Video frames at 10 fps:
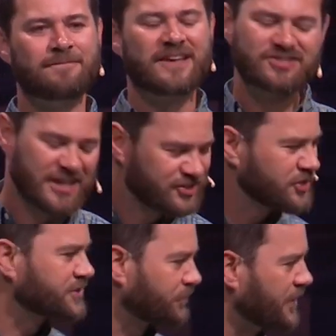and sets
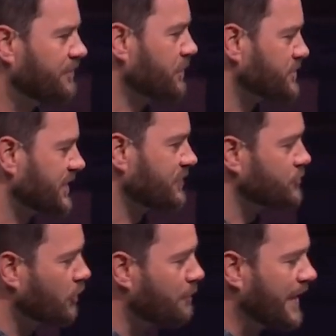us free from sin
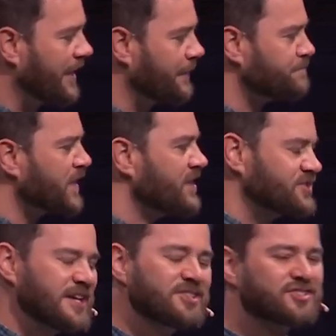to obey.
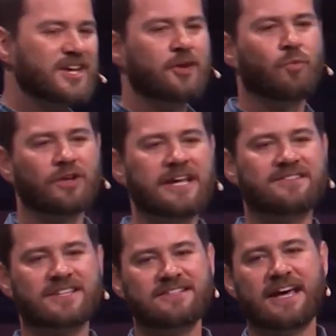See, sin will
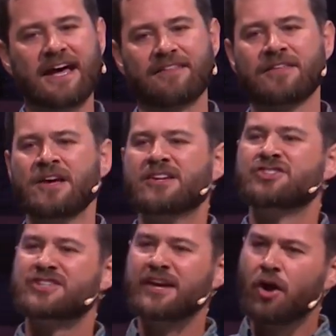lead to death.
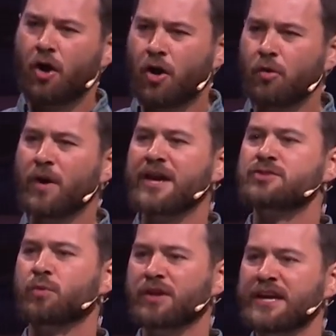Sin
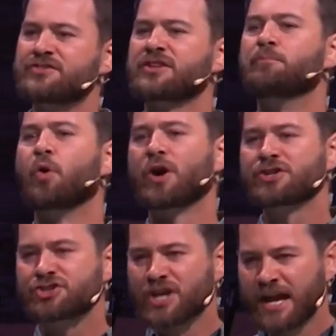always will lead to more
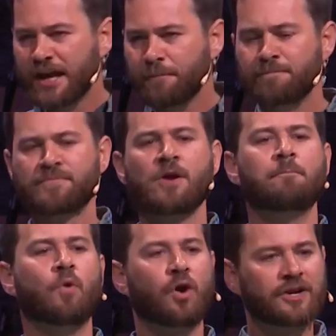shame,
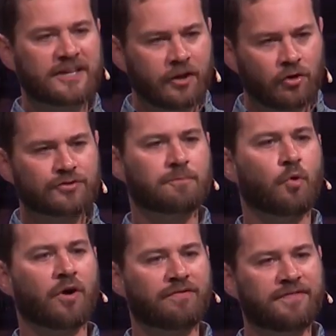more guilt,
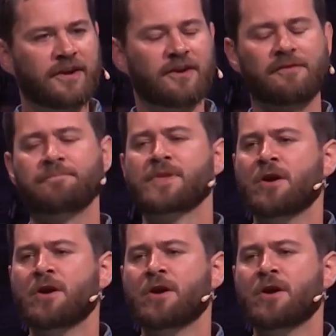more fear.